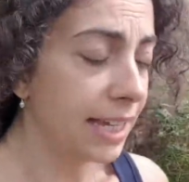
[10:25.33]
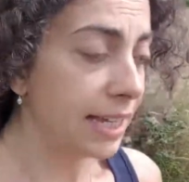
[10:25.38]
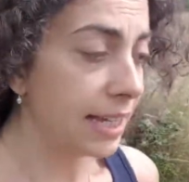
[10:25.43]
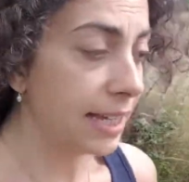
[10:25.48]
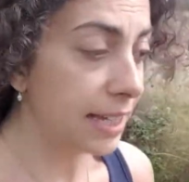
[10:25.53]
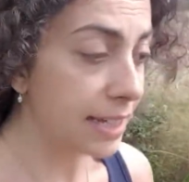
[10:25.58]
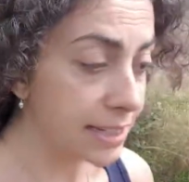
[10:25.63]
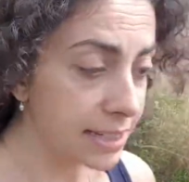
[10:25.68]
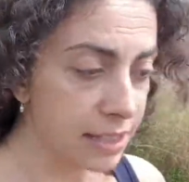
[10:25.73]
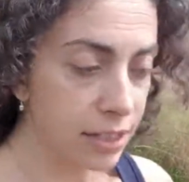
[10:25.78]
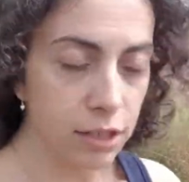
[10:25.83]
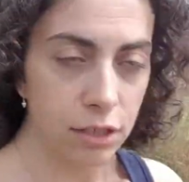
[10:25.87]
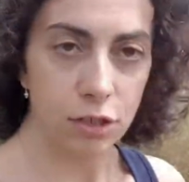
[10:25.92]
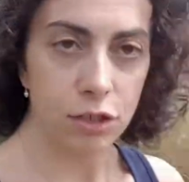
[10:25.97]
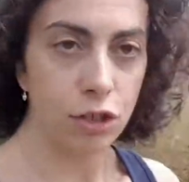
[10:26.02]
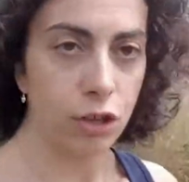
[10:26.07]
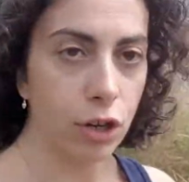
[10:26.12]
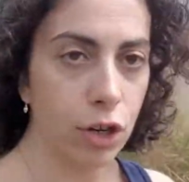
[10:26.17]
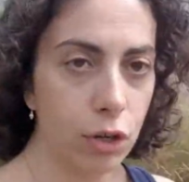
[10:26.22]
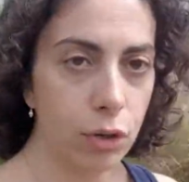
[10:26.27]
isn't
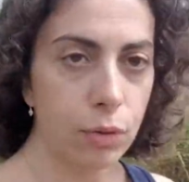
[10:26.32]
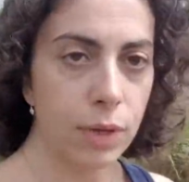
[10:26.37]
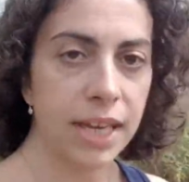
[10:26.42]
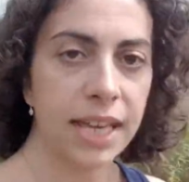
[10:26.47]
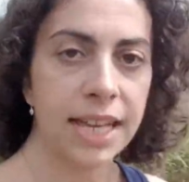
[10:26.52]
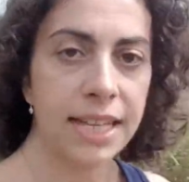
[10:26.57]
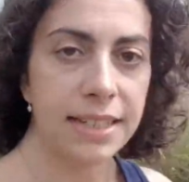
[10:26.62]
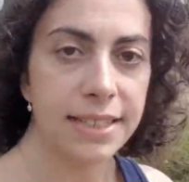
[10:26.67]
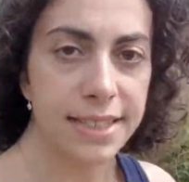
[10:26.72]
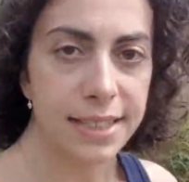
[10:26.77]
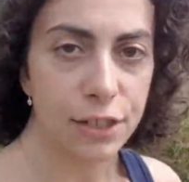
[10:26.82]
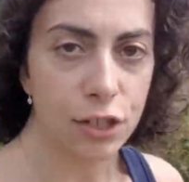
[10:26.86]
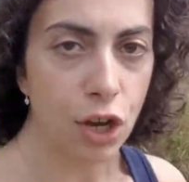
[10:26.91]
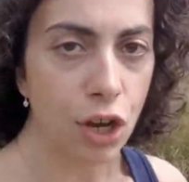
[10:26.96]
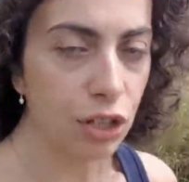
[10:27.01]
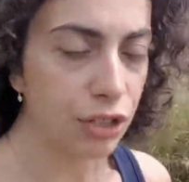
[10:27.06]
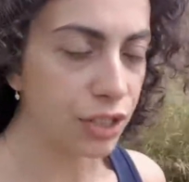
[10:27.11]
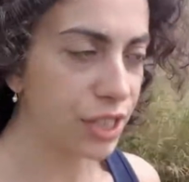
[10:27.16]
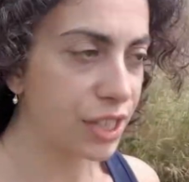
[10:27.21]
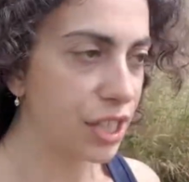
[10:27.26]
true, it's
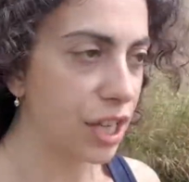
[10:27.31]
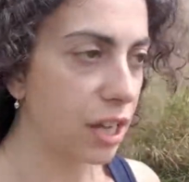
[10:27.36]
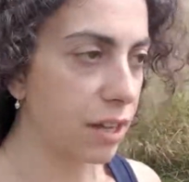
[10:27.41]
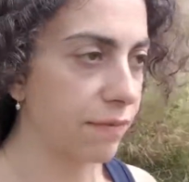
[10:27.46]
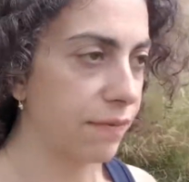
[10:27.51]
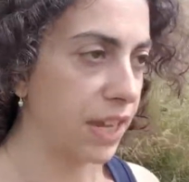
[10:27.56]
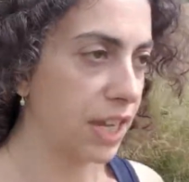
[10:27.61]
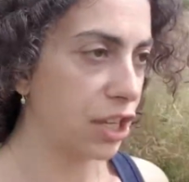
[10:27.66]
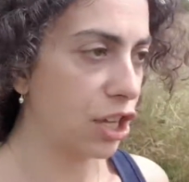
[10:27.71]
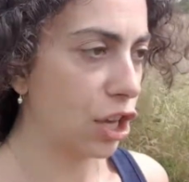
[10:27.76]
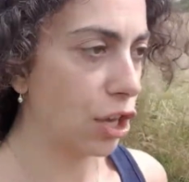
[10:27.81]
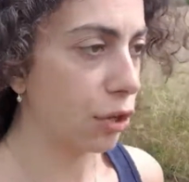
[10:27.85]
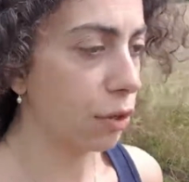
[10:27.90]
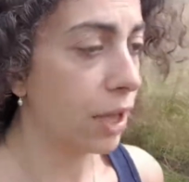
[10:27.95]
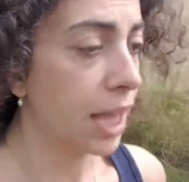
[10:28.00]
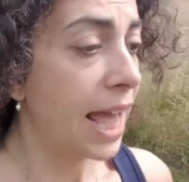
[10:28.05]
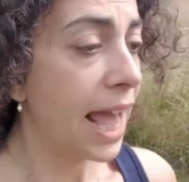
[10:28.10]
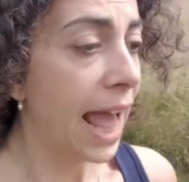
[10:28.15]
not serving you,